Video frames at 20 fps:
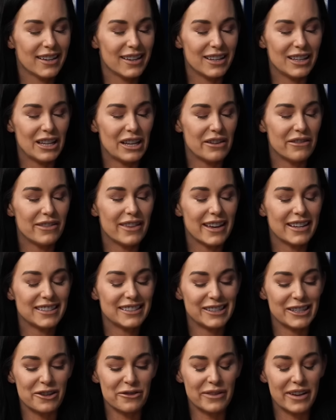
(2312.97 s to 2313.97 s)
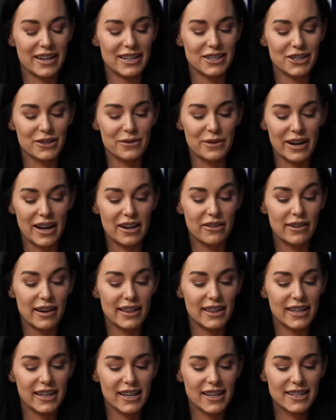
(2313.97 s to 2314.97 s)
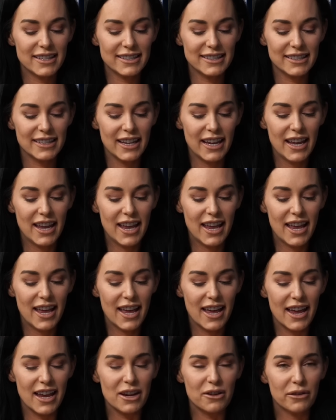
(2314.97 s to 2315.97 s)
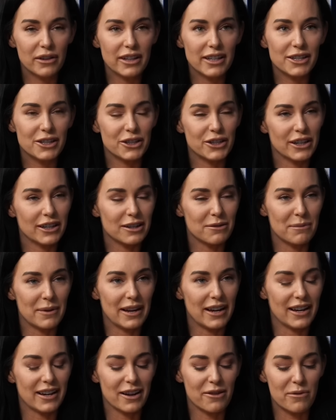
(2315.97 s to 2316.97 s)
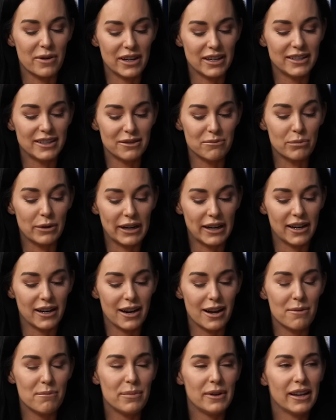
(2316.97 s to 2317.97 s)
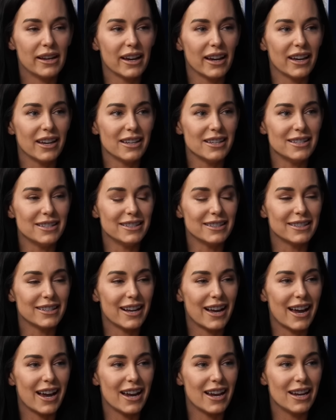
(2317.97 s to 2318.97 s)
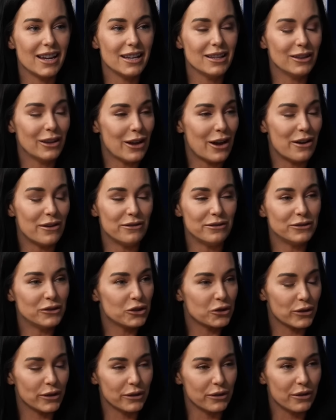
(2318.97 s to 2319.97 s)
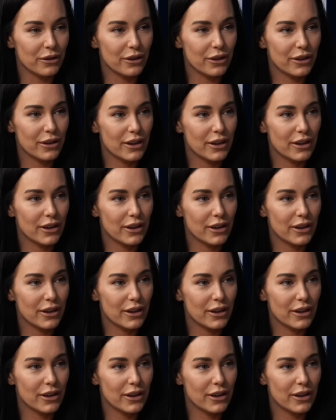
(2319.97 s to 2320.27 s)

I love that so much. When I read this, it really struck me and I wanted to bring it up because I love truth.